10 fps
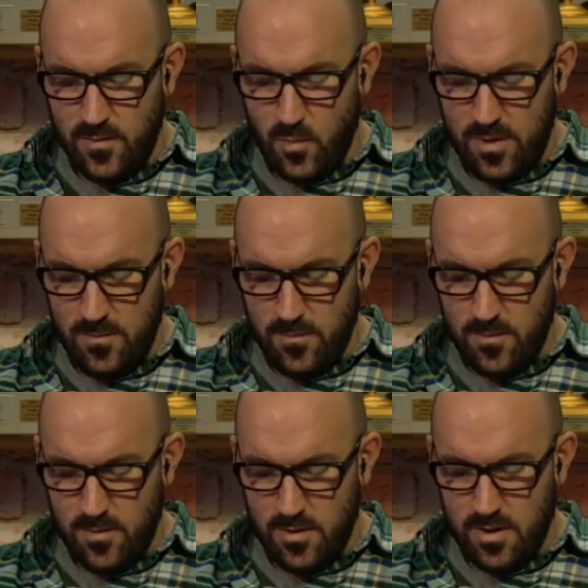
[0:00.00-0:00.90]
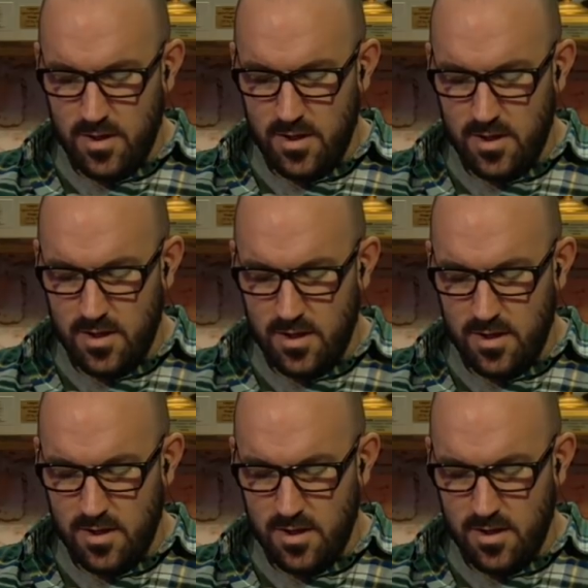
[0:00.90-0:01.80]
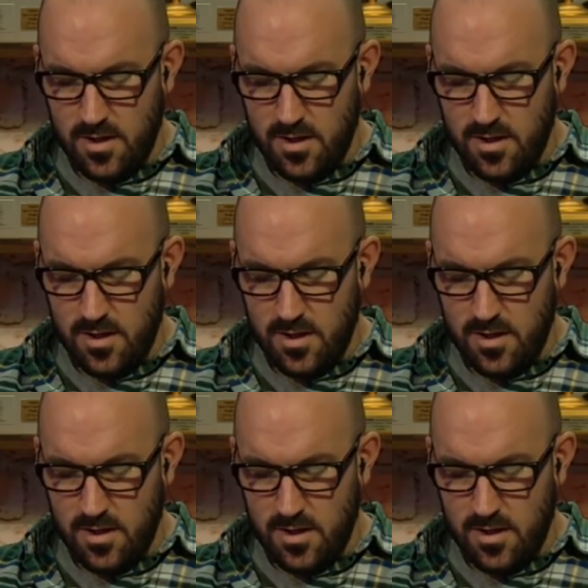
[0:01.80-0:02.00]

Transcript: He's Which... troublesome, and he's trouble when he,